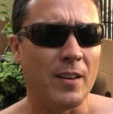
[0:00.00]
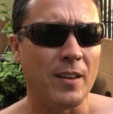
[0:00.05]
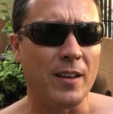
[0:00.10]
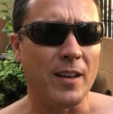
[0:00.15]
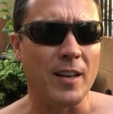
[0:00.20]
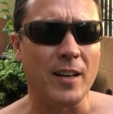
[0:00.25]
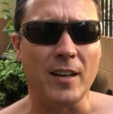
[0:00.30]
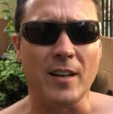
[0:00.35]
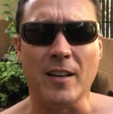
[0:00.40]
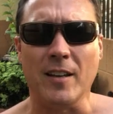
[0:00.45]

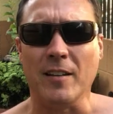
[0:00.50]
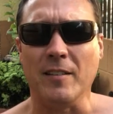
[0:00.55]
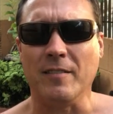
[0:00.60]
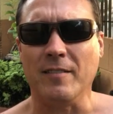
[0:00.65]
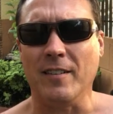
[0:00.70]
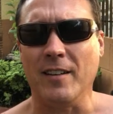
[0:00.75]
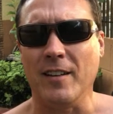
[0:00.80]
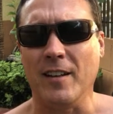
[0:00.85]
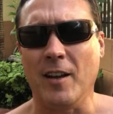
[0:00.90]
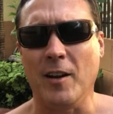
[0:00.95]
and
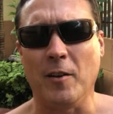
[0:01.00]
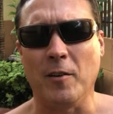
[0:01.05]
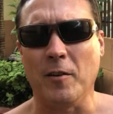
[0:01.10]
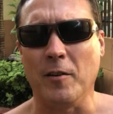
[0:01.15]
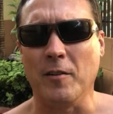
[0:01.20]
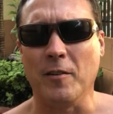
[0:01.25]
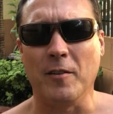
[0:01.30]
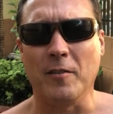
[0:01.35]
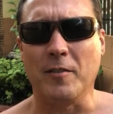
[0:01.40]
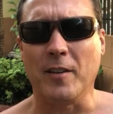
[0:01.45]
now
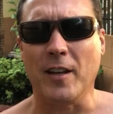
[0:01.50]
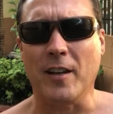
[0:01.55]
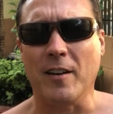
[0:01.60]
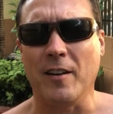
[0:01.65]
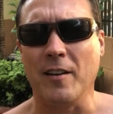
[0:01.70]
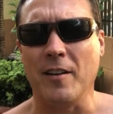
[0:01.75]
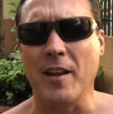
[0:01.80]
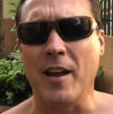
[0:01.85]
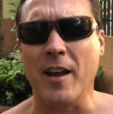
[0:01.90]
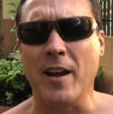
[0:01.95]
they're taking a
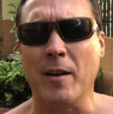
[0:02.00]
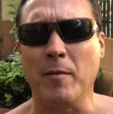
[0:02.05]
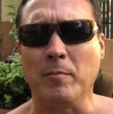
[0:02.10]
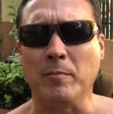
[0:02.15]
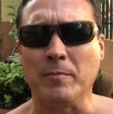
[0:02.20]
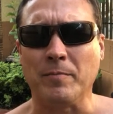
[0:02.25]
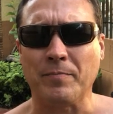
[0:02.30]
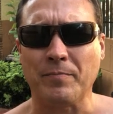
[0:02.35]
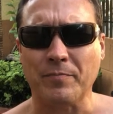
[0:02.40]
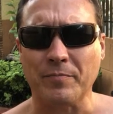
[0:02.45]
nap.
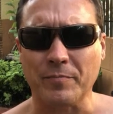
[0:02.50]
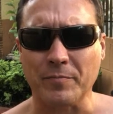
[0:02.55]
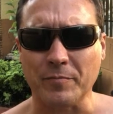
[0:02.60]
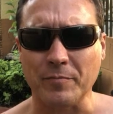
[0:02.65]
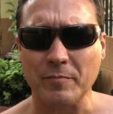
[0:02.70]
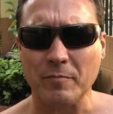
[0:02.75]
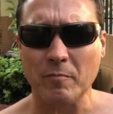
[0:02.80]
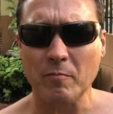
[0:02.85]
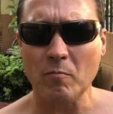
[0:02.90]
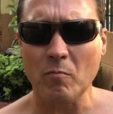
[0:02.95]
And
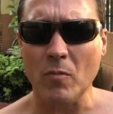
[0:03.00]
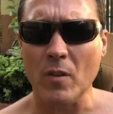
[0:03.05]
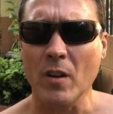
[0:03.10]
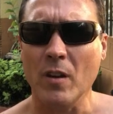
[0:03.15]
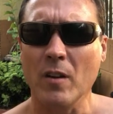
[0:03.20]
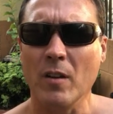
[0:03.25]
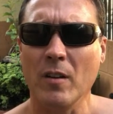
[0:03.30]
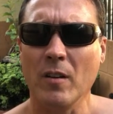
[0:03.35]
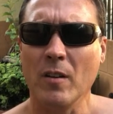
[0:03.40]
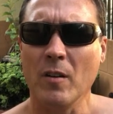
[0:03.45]

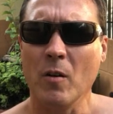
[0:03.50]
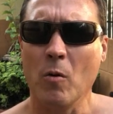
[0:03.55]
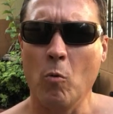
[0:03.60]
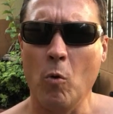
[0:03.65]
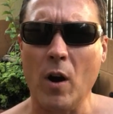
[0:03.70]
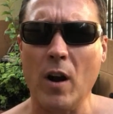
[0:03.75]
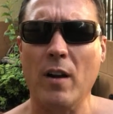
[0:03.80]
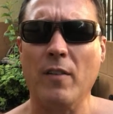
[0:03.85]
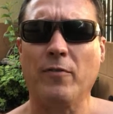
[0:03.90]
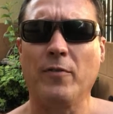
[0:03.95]

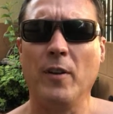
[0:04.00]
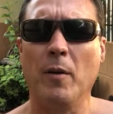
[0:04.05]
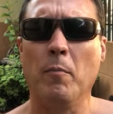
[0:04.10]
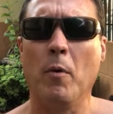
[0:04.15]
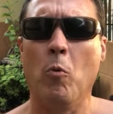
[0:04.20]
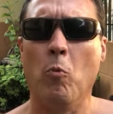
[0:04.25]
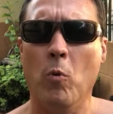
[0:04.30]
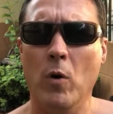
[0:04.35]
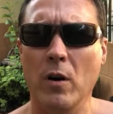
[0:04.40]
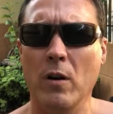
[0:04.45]
wife number
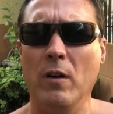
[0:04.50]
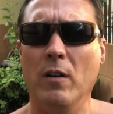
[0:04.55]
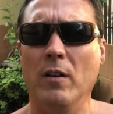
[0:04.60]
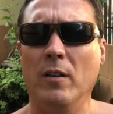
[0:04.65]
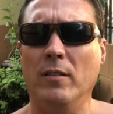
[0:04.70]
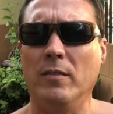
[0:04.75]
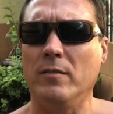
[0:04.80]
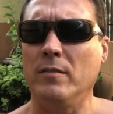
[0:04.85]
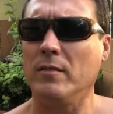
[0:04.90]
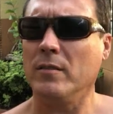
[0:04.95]

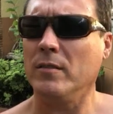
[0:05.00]
one,